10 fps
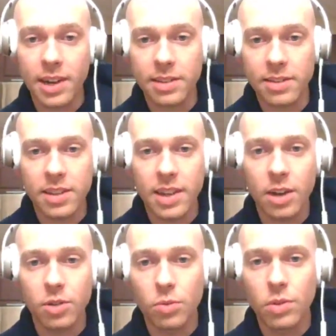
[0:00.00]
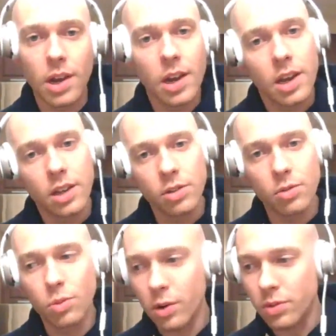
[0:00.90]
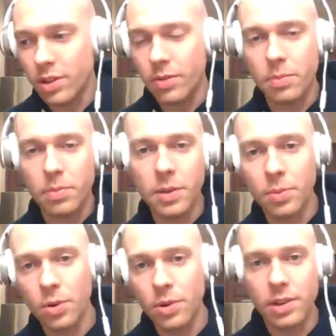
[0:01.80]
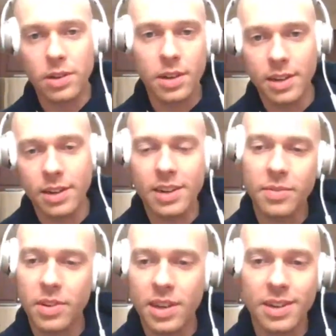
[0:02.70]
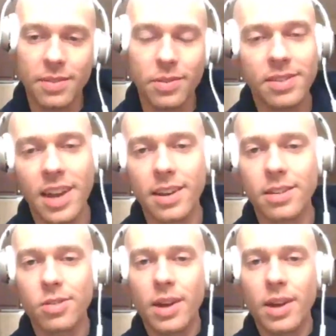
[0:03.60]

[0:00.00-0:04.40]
I got to see how you work with different people and in different settings.